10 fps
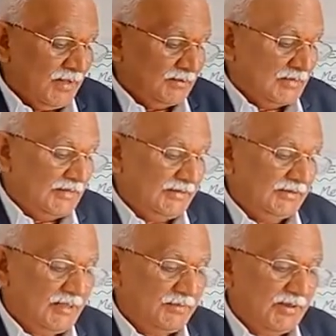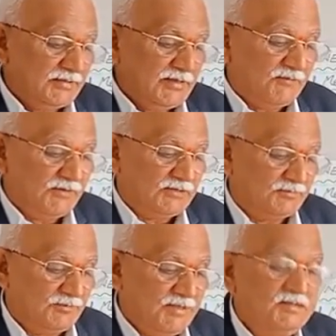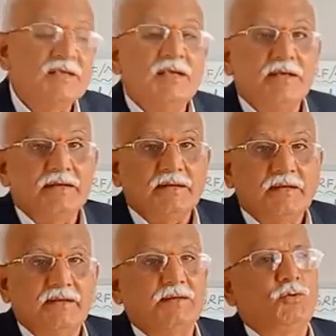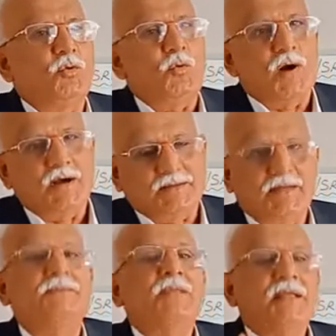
The heat capacity of a substance in relation to water.